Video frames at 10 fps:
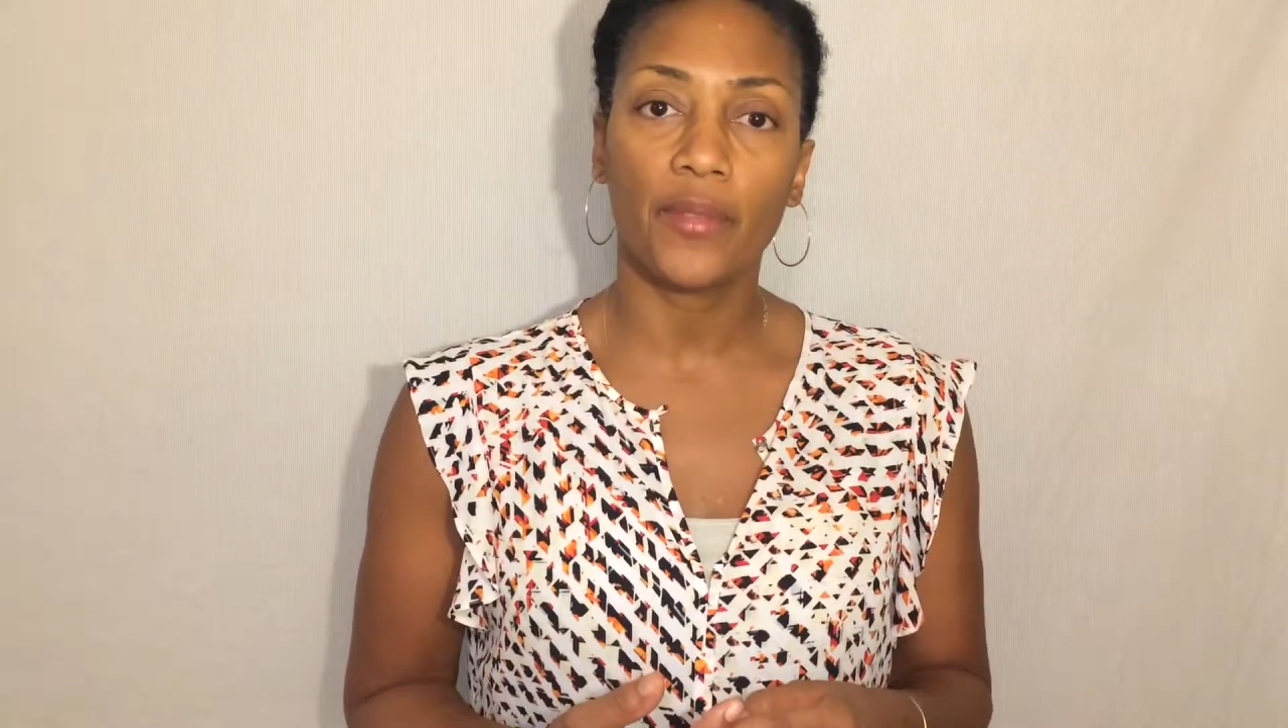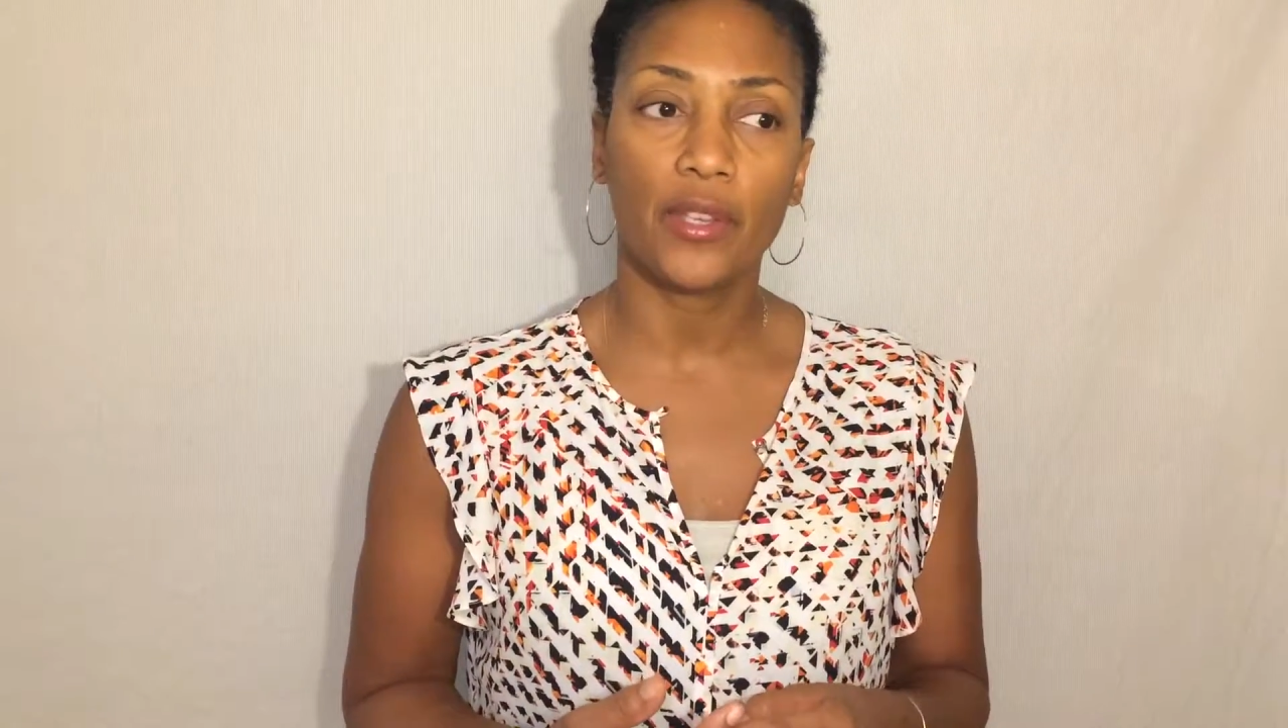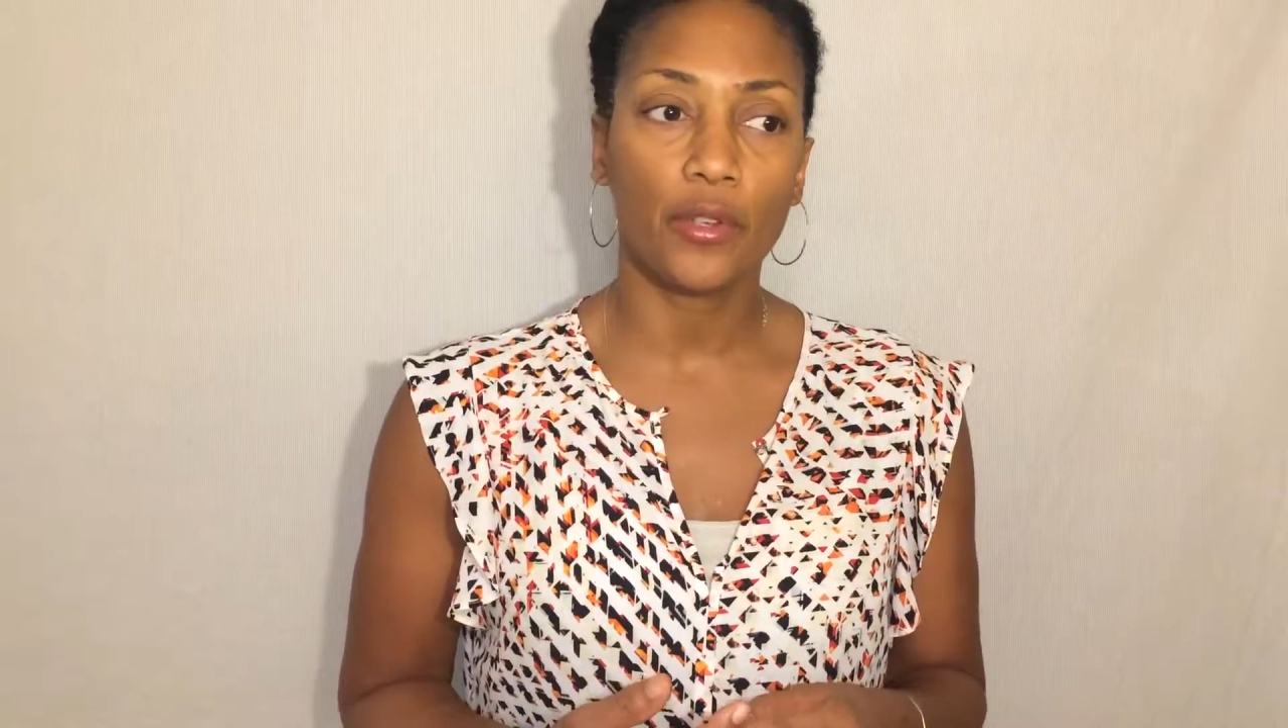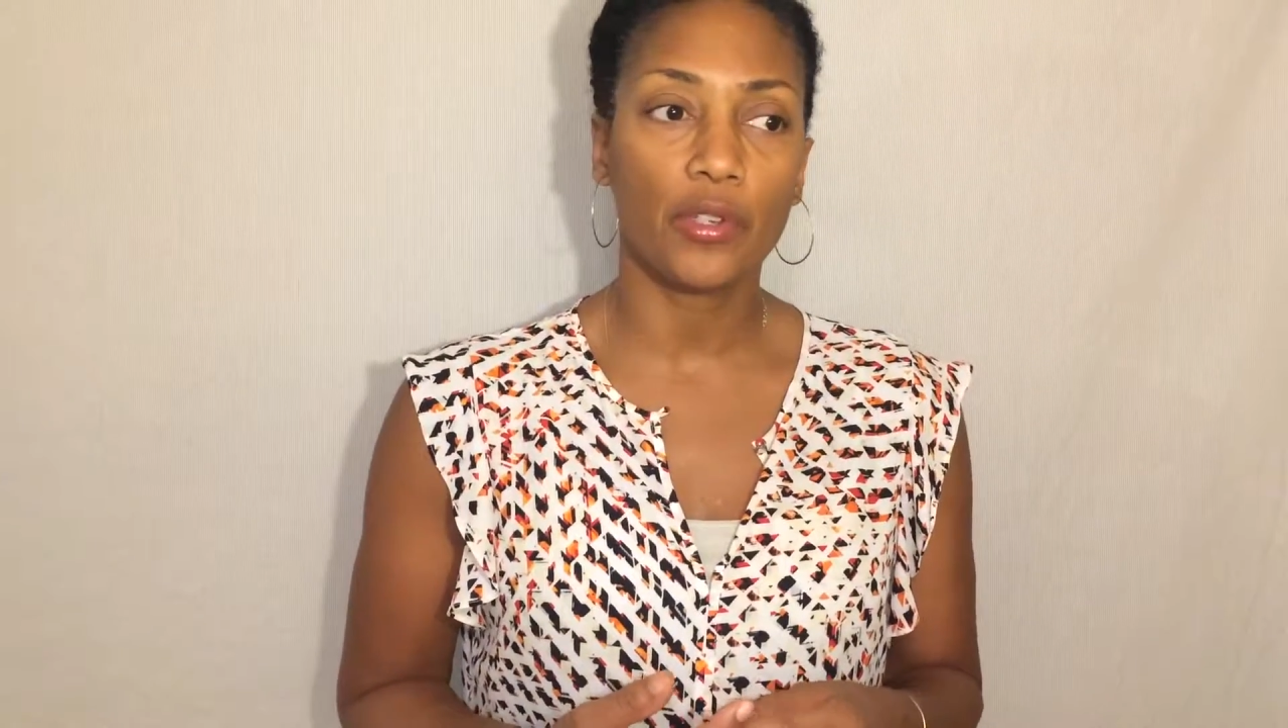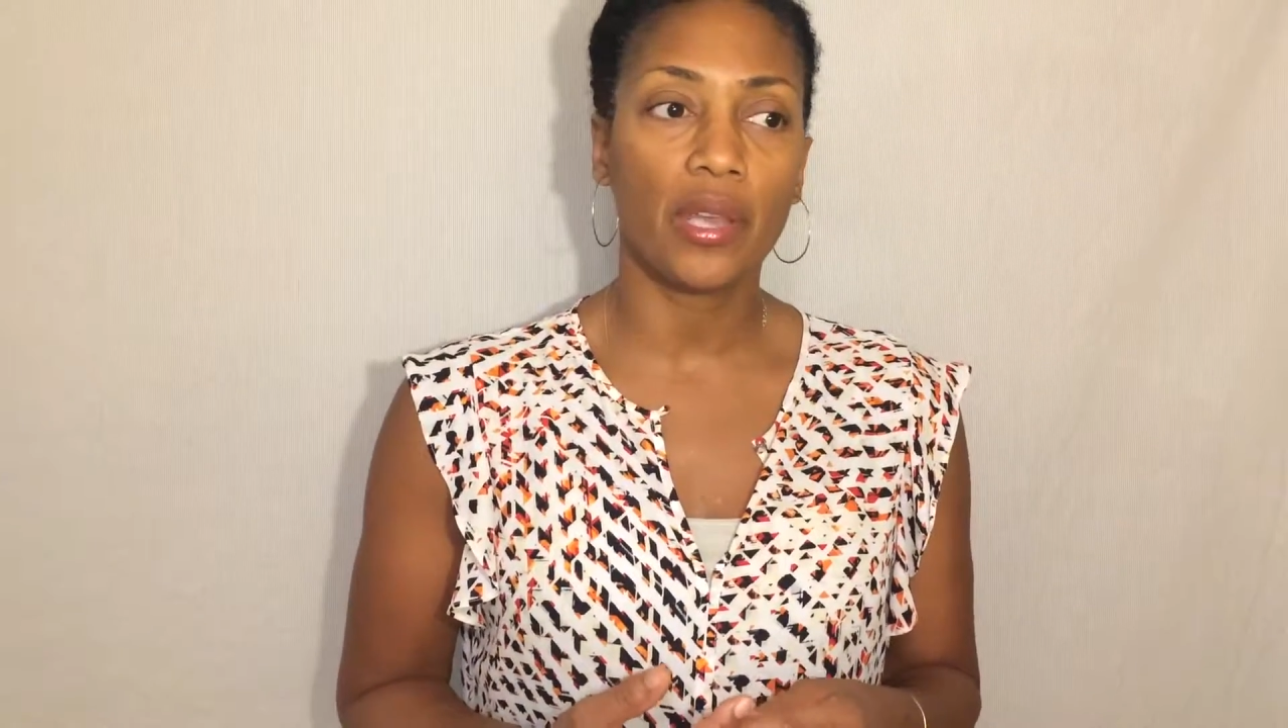in her